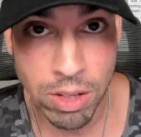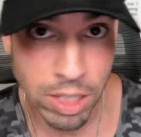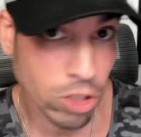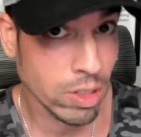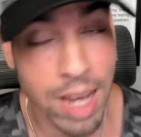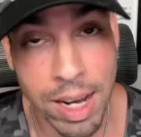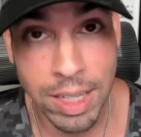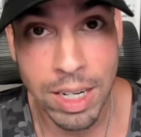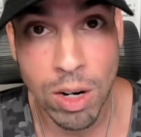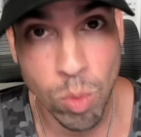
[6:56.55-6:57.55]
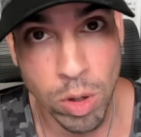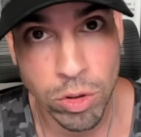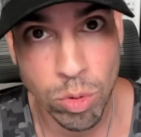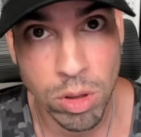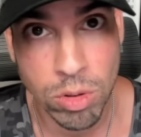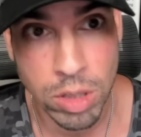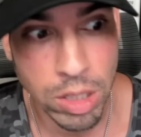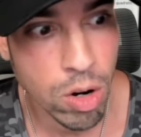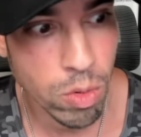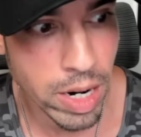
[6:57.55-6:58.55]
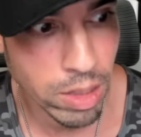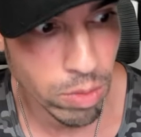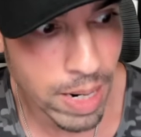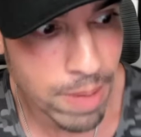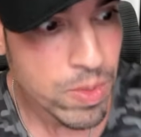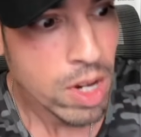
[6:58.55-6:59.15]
that you're knocking out 1 through 30 already, right?